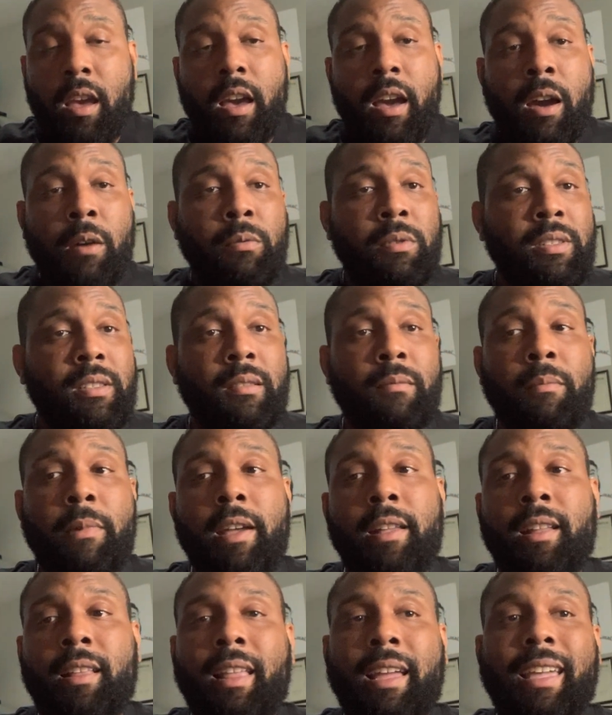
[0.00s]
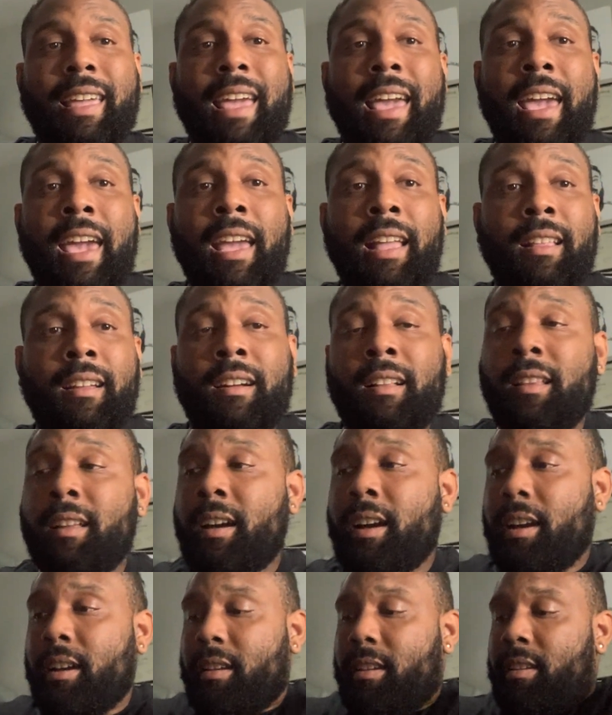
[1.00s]
I was in bed at like 8
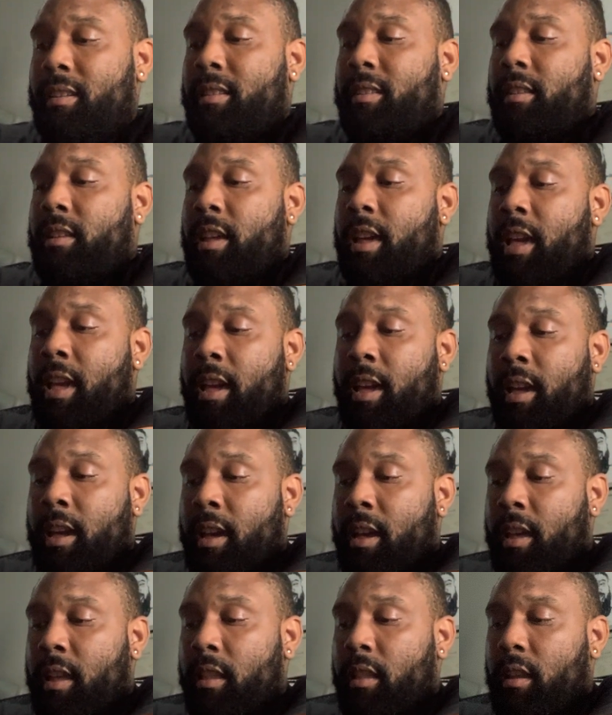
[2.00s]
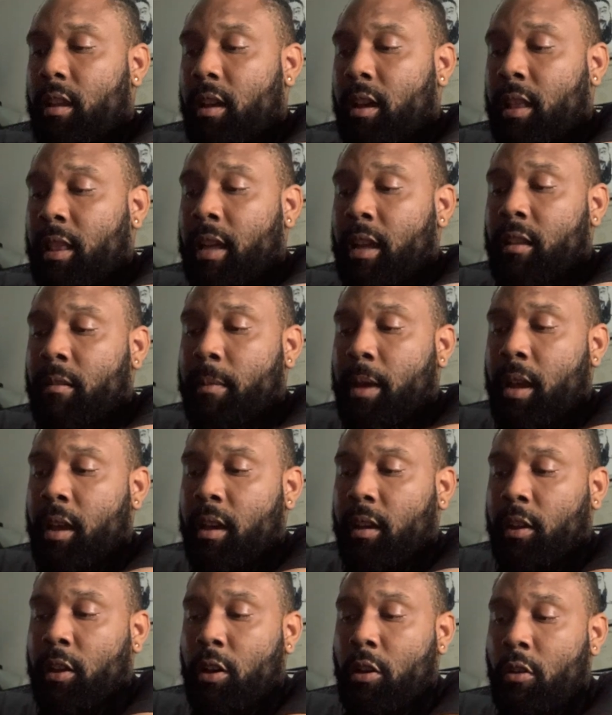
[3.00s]
o'clock, and a lot of my
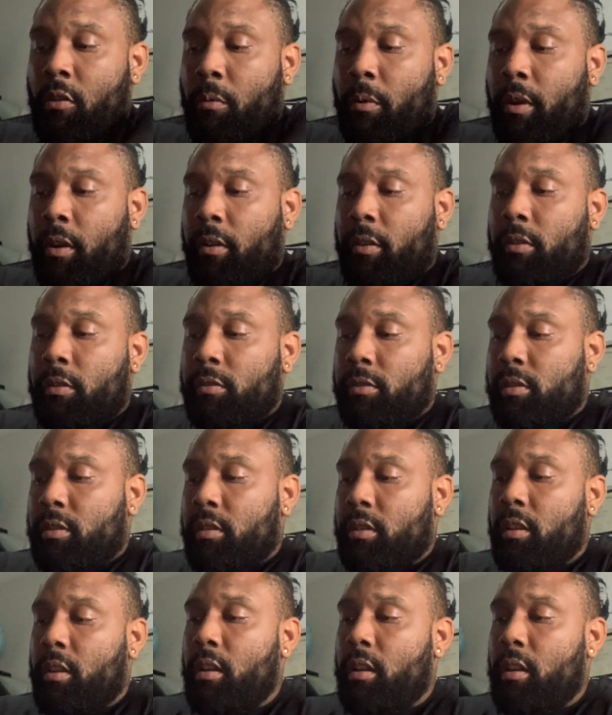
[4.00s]
coworkers,